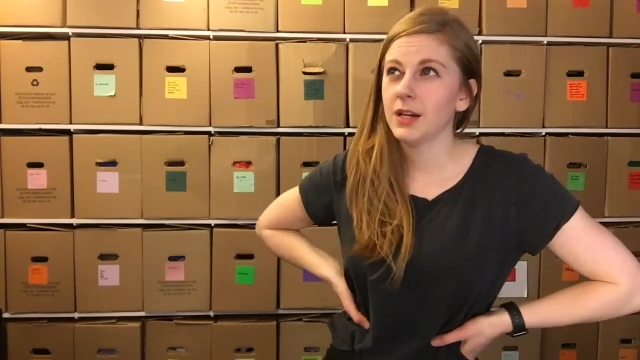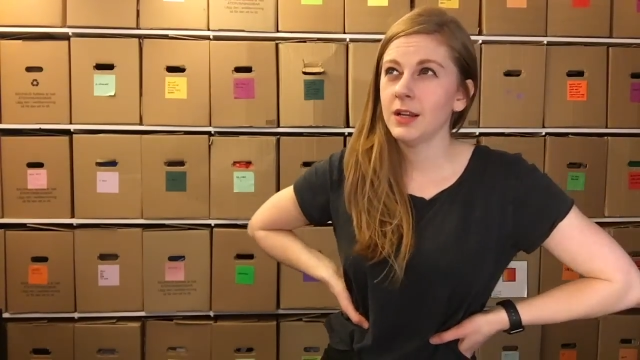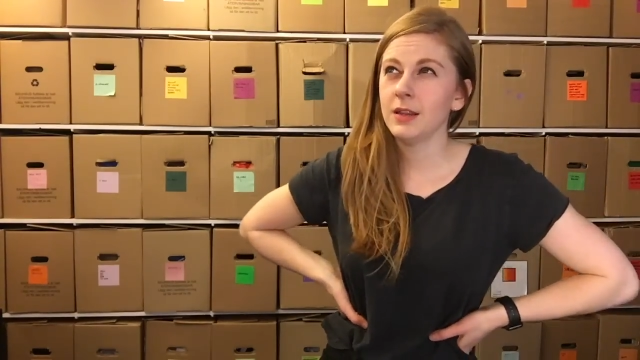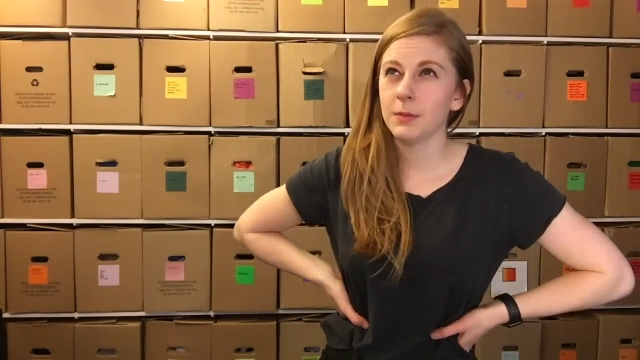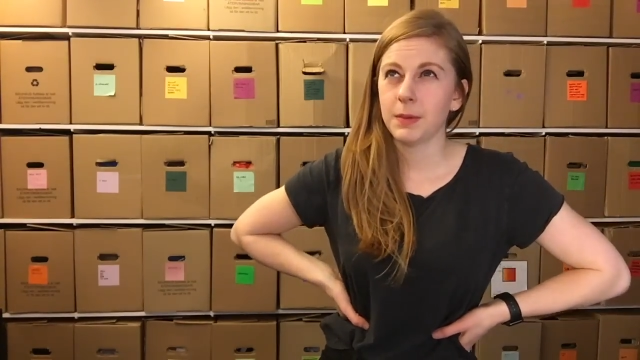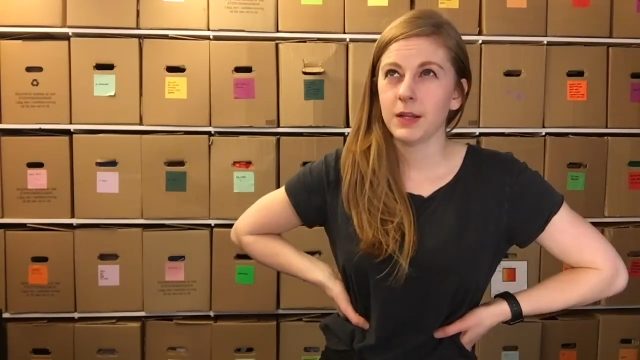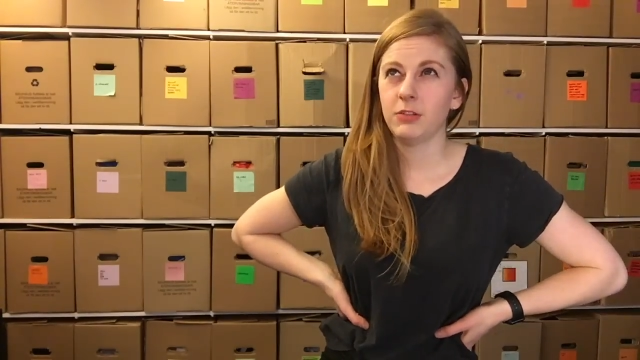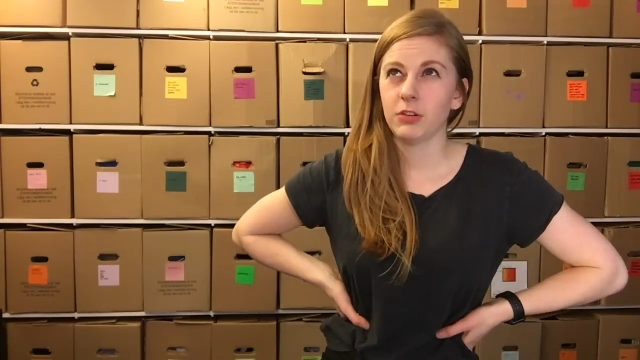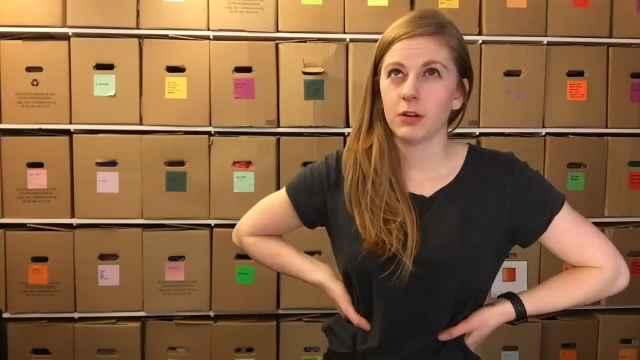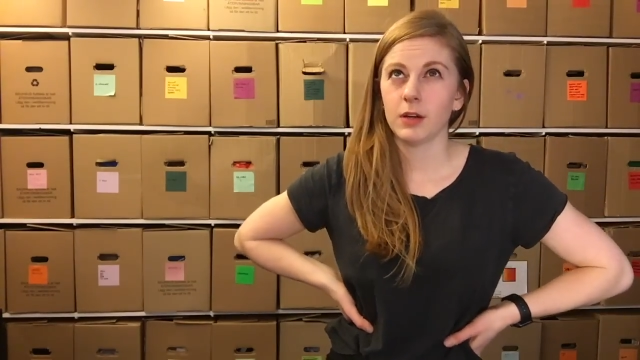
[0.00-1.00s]
good in the
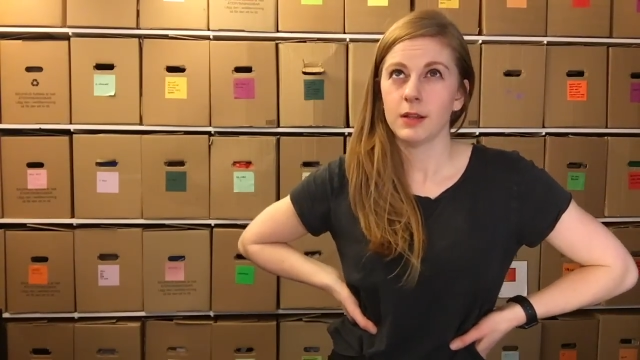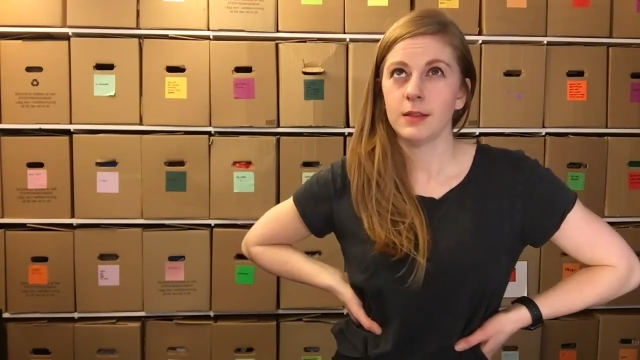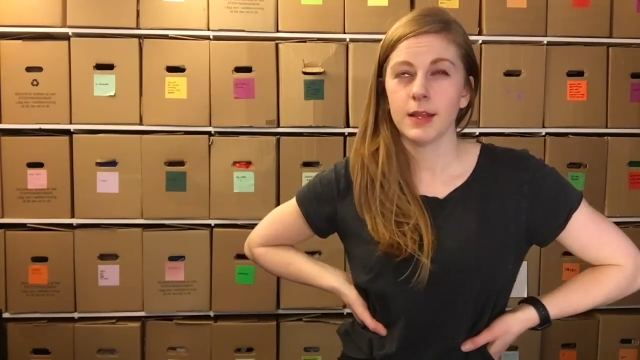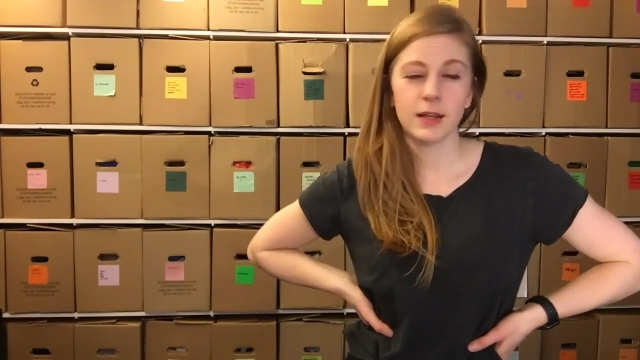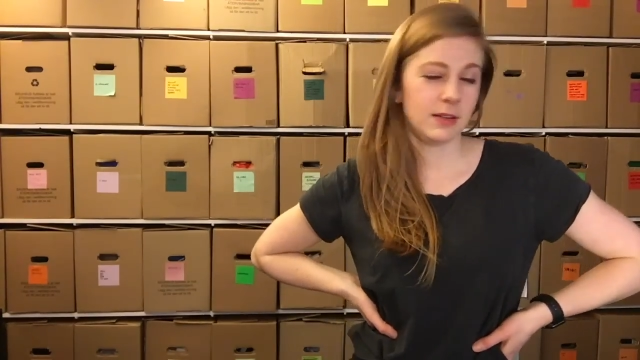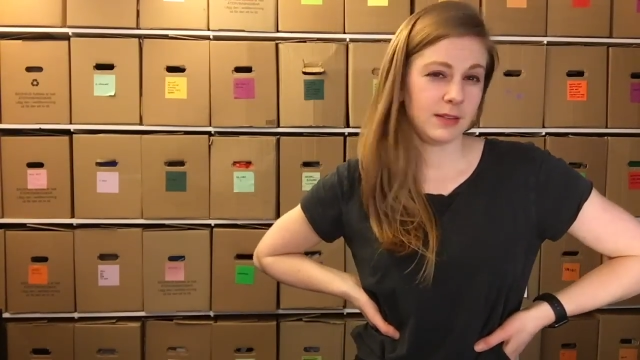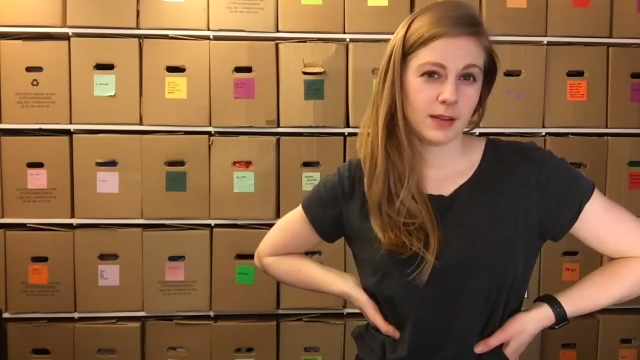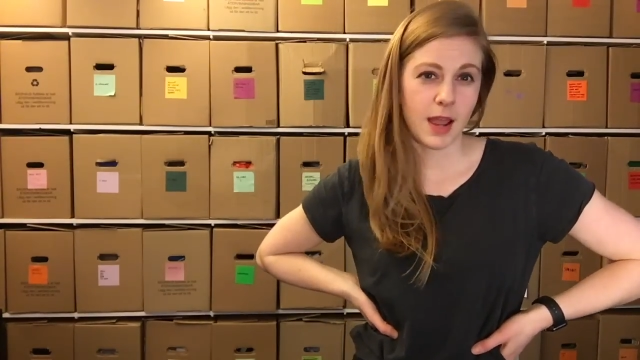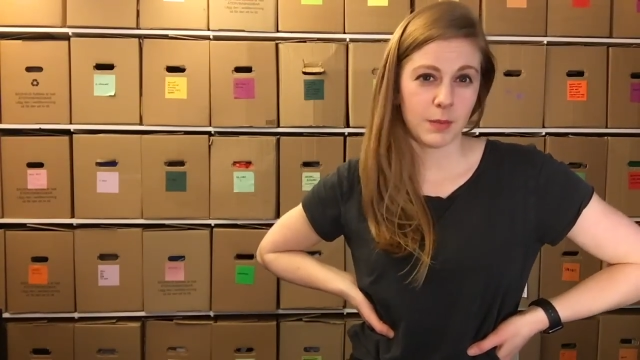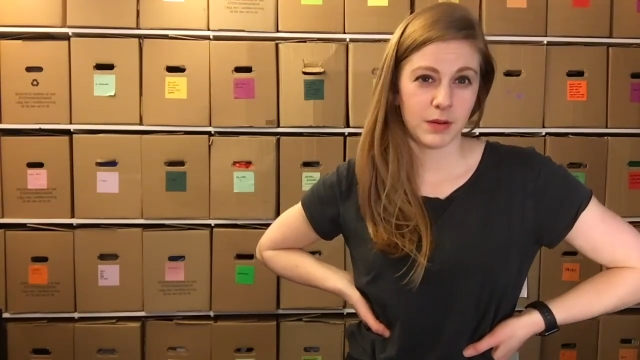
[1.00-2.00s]
picture and that
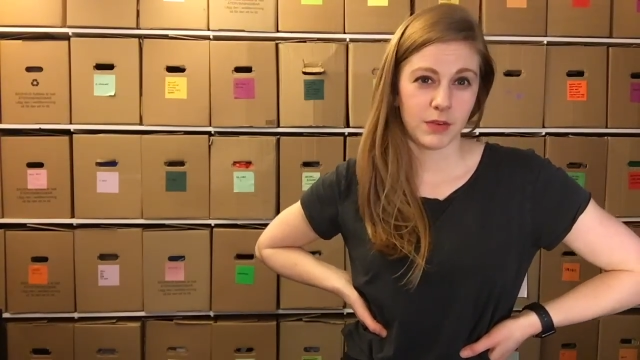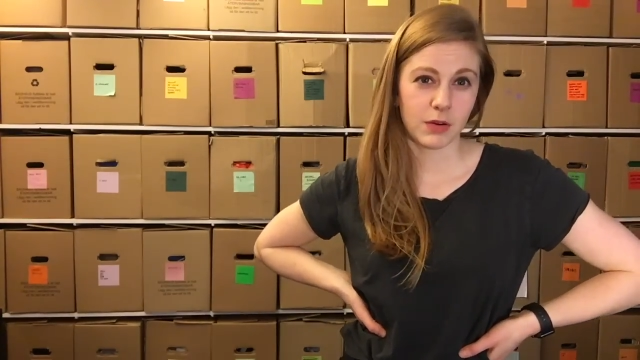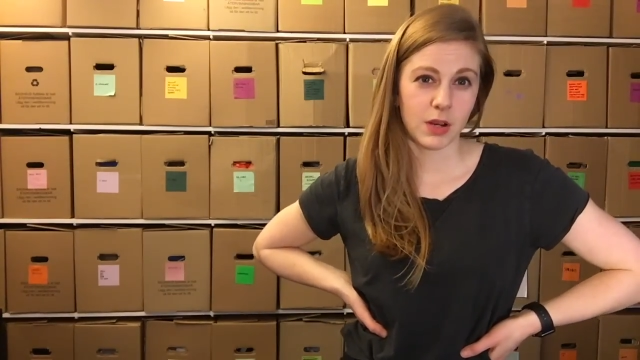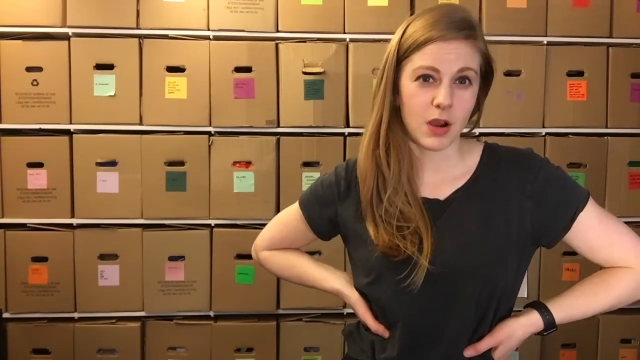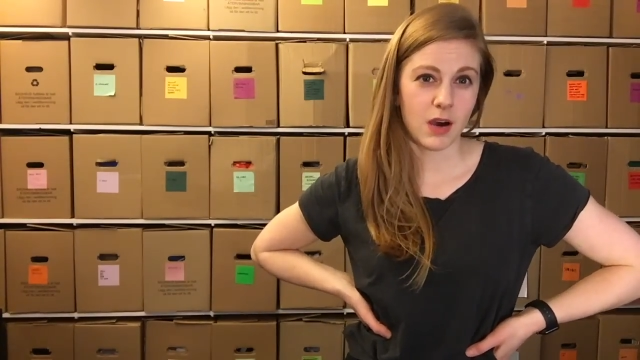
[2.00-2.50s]
doesn't happen very